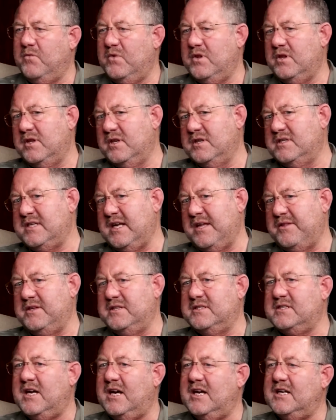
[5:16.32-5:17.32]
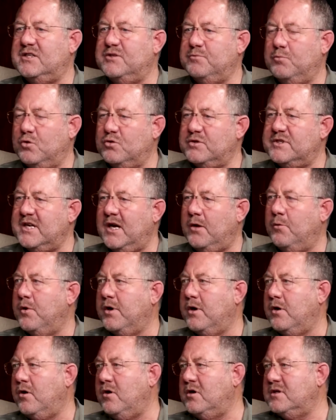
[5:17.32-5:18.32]
the southern side's more sour
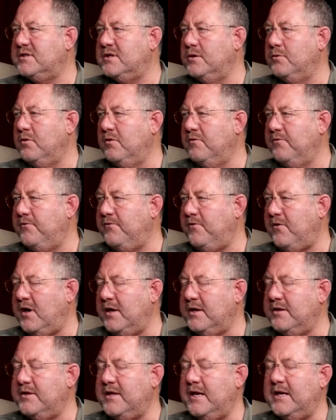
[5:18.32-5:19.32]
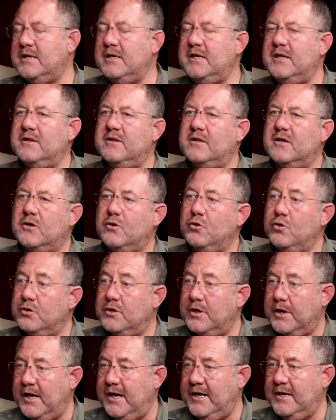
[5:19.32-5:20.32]
grass. So you'll find that in the good
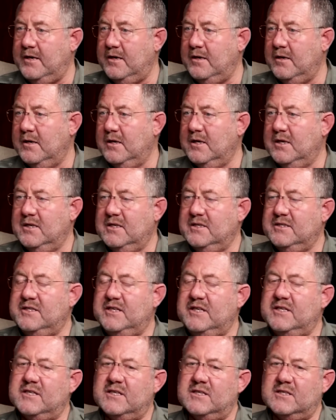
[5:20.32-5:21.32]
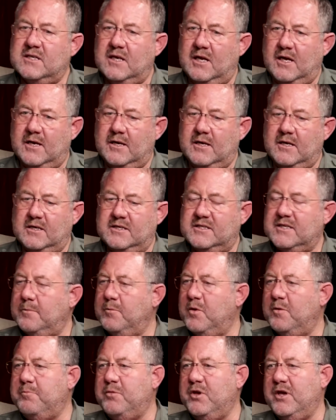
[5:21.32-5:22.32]
rain seasons, like a
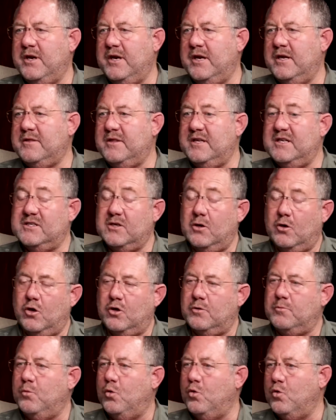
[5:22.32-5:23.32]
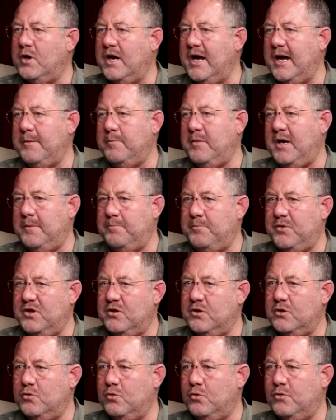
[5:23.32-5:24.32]
summer period, there's a lot more game up in
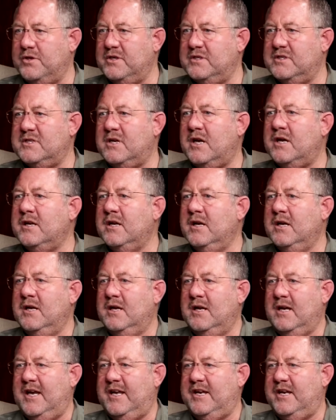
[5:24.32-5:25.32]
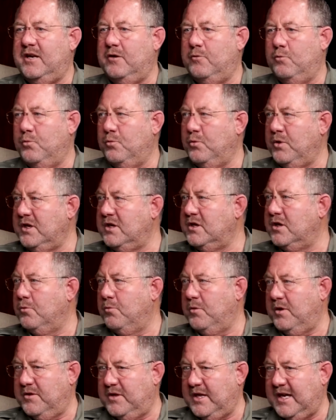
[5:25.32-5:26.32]
the northern side. And in winter,
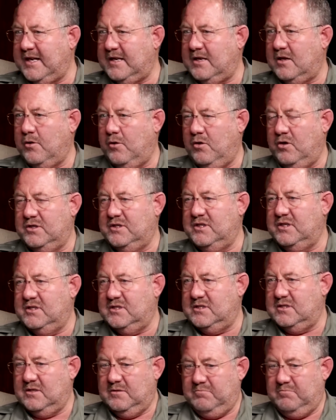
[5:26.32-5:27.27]
when that grass is